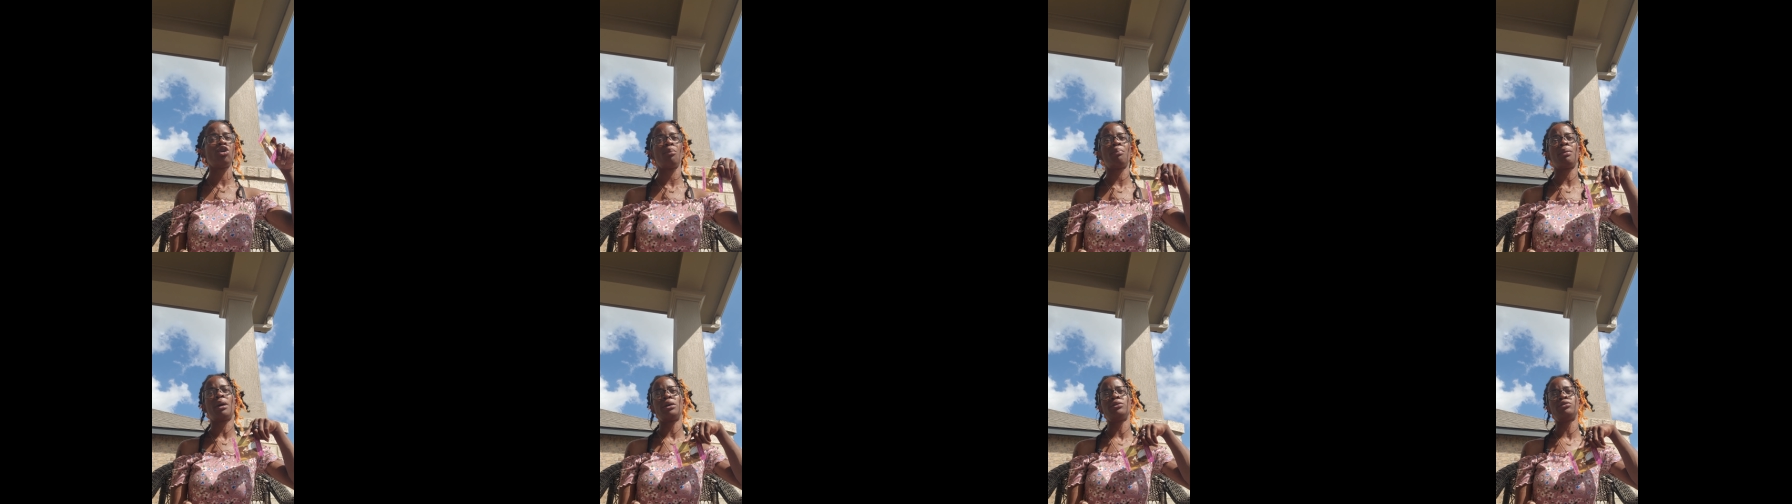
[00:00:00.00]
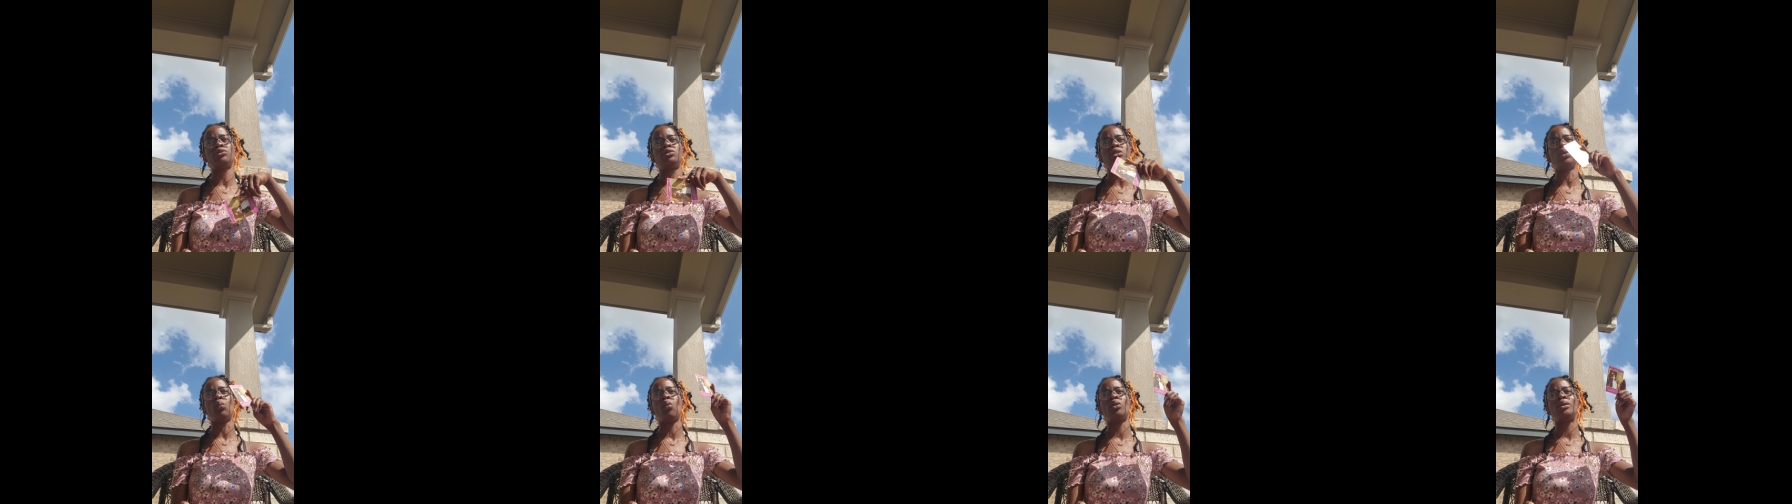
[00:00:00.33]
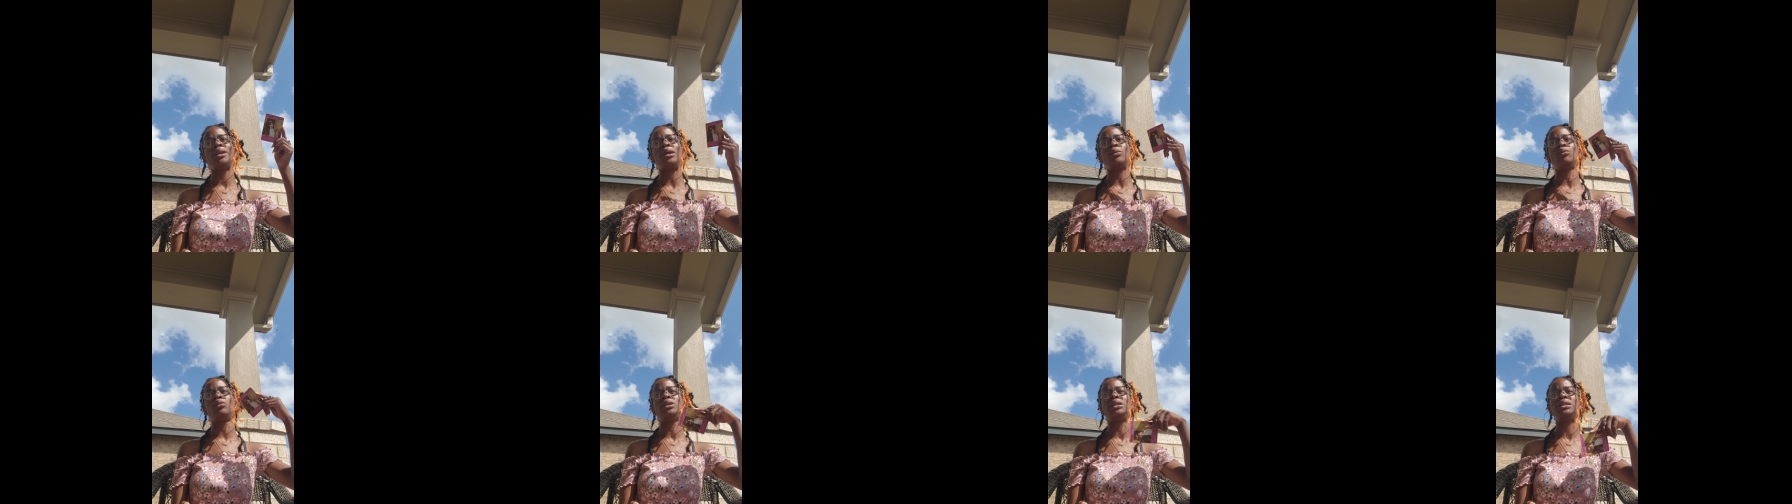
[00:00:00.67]
your person the
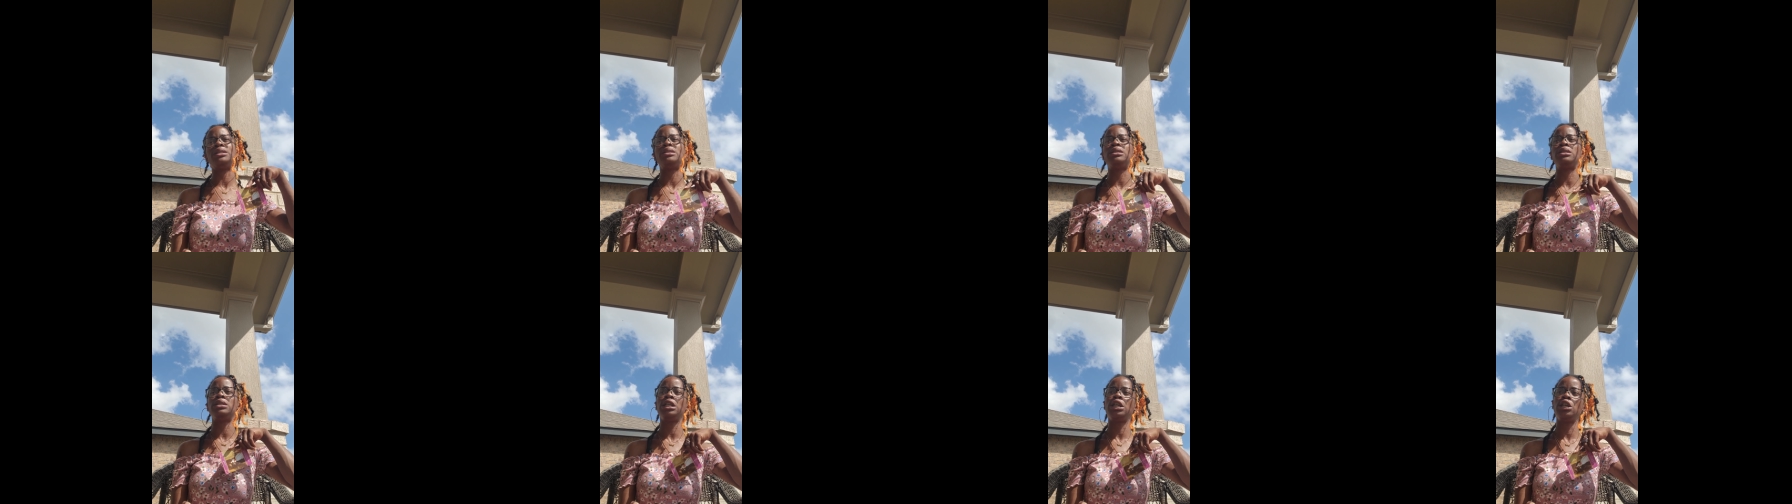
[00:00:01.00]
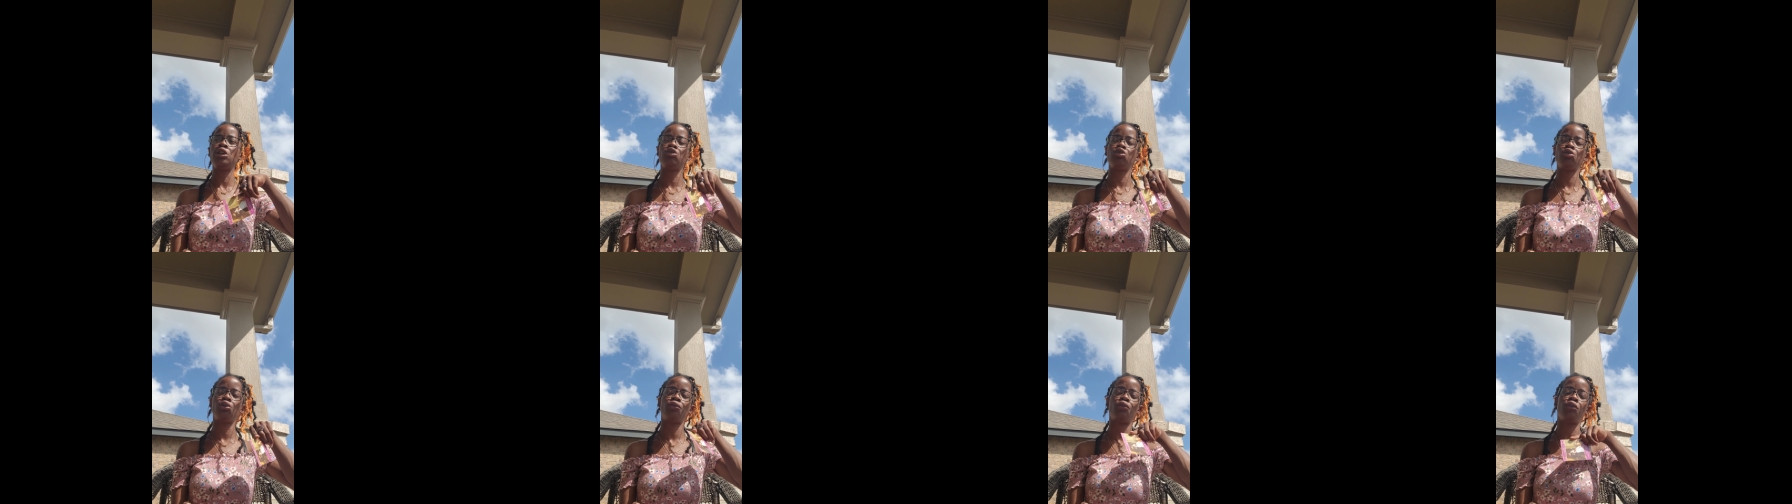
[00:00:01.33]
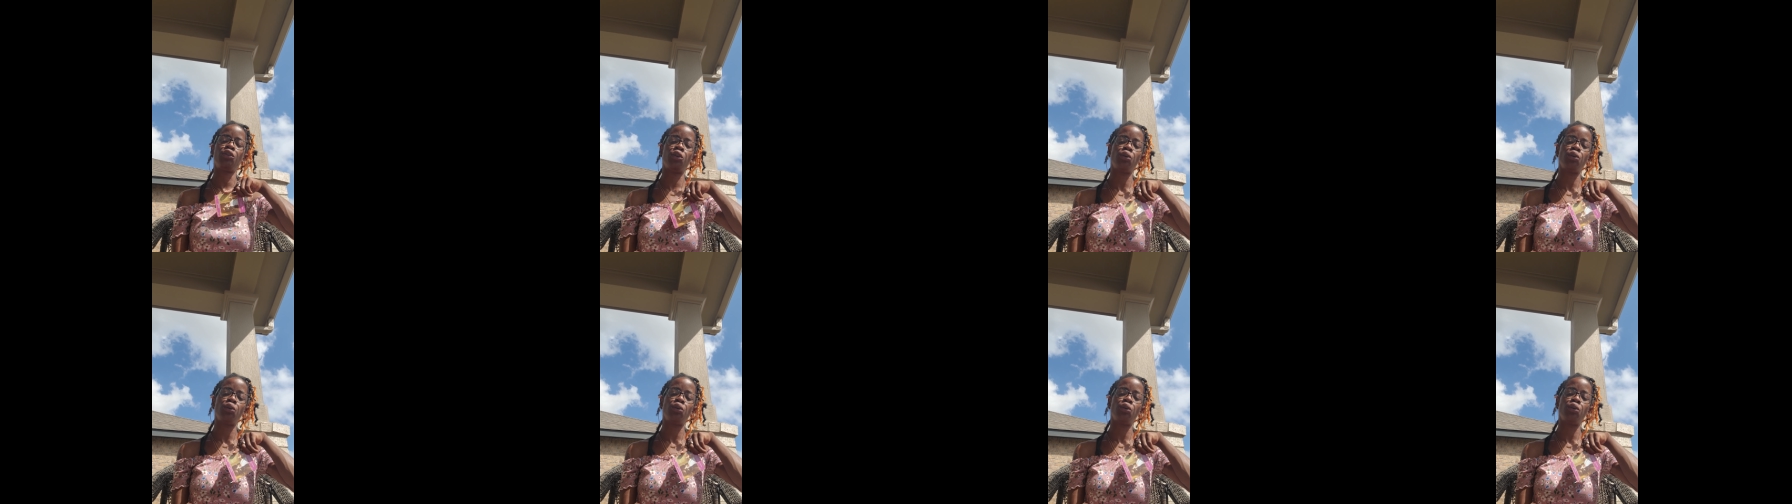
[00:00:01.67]
one that really sees you